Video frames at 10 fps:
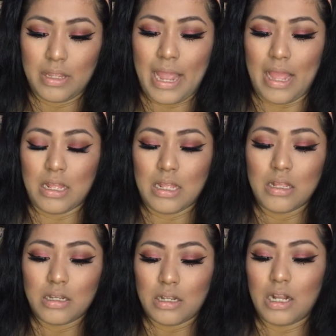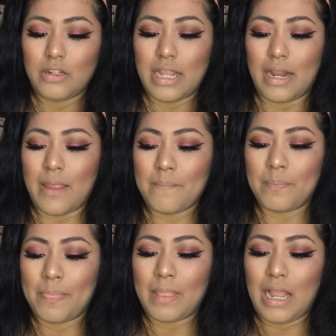Yeah, color Teddy.
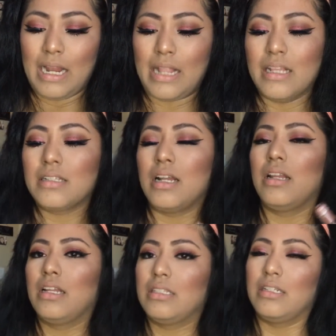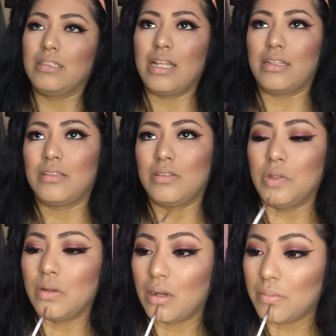I like this color because it looks like
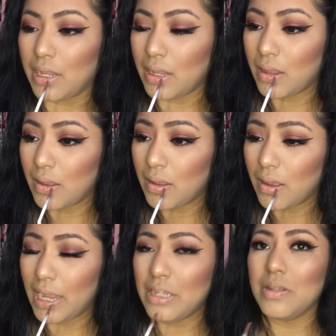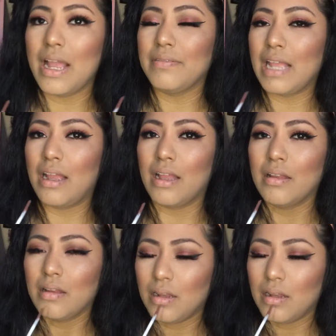nude on me. I used to have that